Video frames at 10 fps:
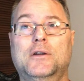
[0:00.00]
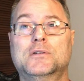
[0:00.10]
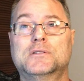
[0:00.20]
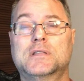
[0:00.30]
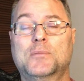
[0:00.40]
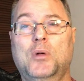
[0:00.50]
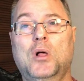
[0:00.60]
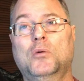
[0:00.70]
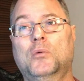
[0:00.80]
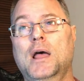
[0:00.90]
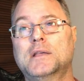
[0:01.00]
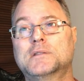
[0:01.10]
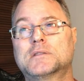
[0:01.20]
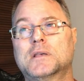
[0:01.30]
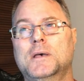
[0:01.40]
And so,
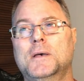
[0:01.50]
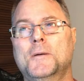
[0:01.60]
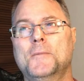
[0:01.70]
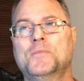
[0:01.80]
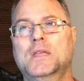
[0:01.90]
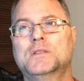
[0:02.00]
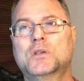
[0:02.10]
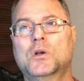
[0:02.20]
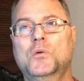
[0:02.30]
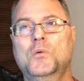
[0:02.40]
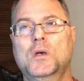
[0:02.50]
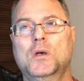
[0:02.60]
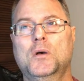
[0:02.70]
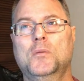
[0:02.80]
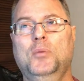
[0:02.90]
Paul, he's
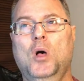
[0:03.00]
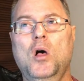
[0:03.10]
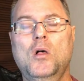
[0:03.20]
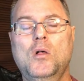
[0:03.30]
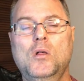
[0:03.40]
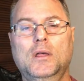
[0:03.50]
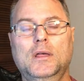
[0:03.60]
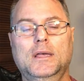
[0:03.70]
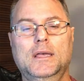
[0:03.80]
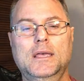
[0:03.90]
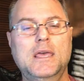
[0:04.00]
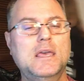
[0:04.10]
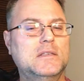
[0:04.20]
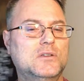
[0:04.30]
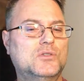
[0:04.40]
addressing the concern
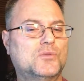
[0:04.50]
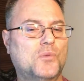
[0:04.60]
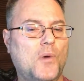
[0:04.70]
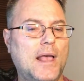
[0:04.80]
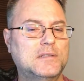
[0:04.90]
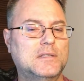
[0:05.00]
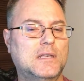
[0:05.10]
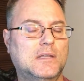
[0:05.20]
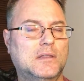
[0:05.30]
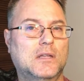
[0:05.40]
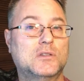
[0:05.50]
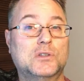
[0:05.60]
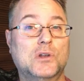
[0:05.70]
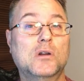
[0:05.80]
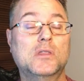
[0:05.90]
that probably some of the